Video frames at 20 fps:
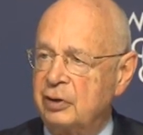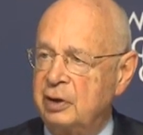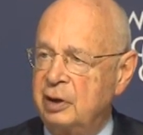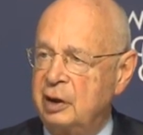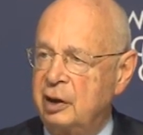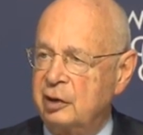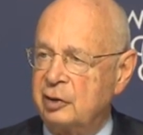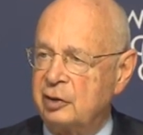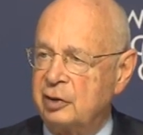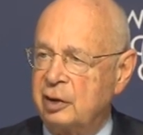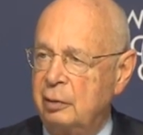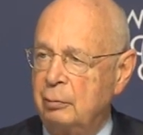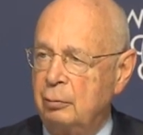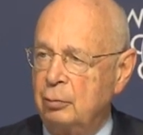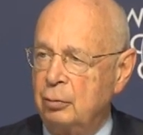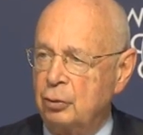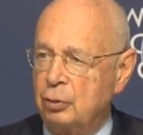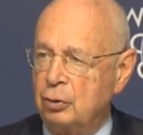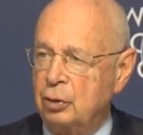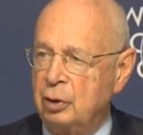So
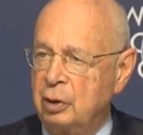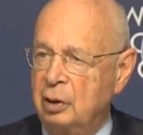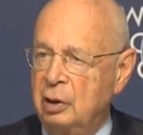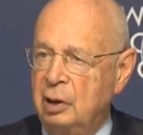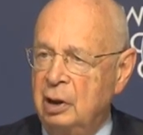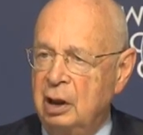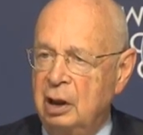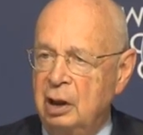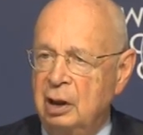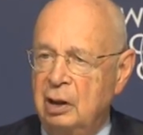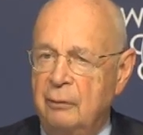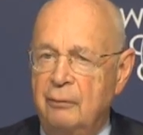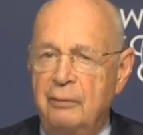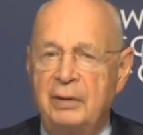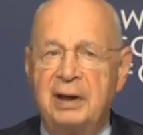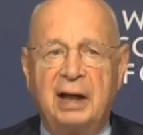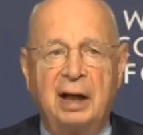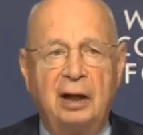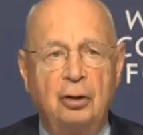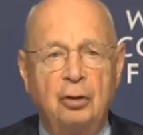we've got a world
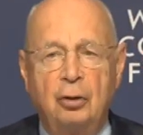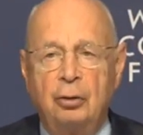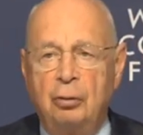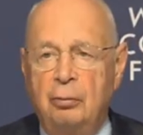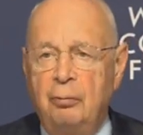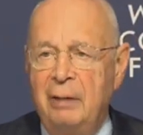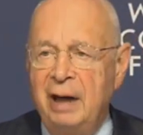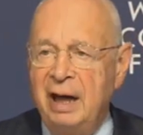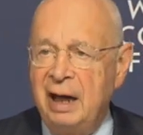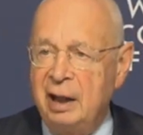set up